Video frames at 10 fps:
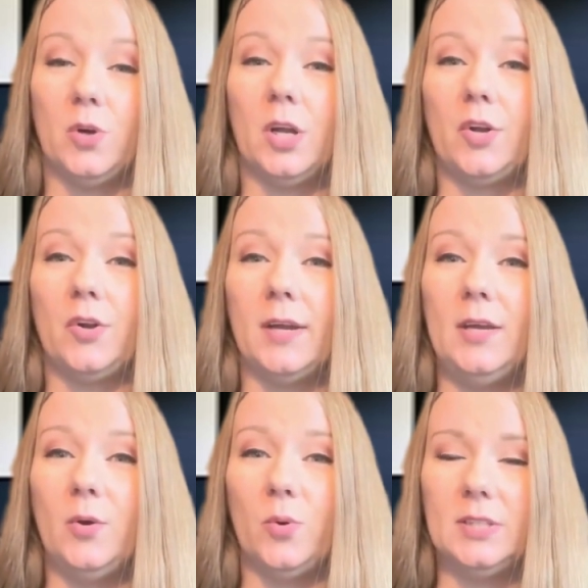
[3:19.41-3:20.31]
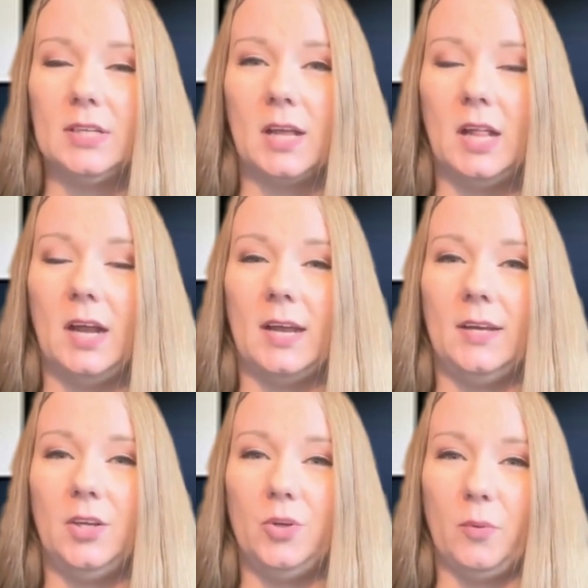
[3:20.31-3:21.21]
or agree or
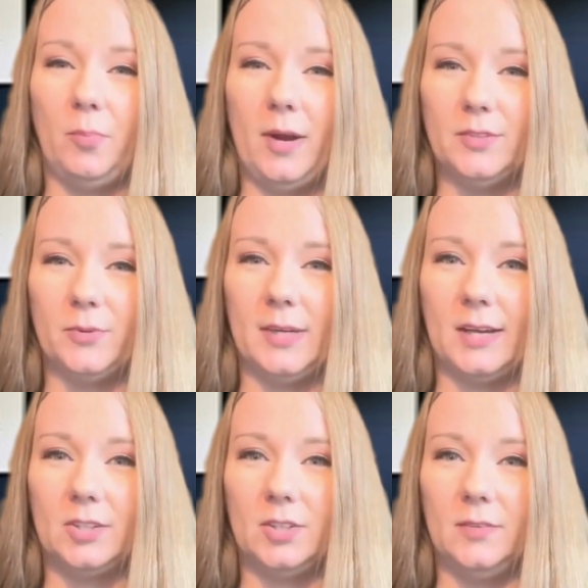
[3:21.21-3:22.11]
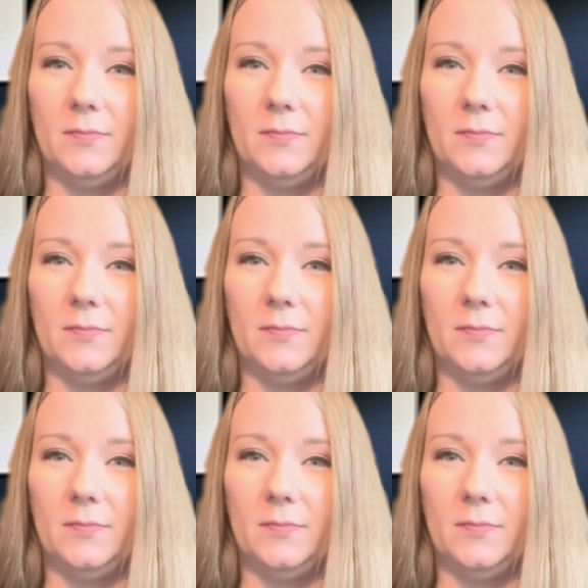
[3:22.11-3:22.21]
decline your price reduction.